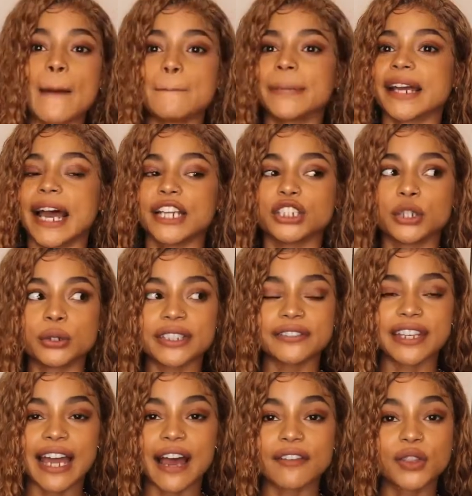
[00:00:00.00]
but I don't
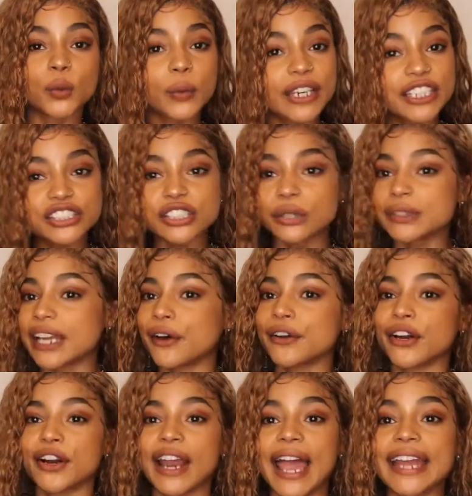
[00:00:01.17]
even have the wig sewn down
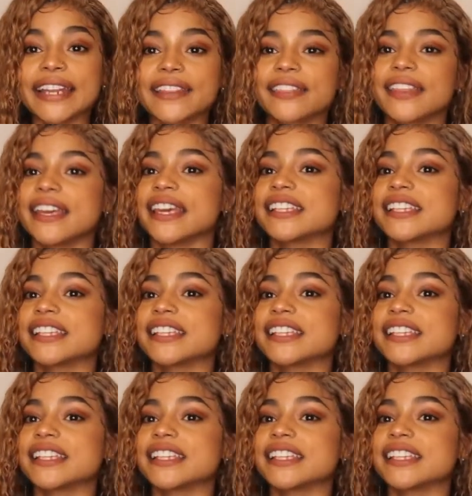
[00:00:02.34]
or anything.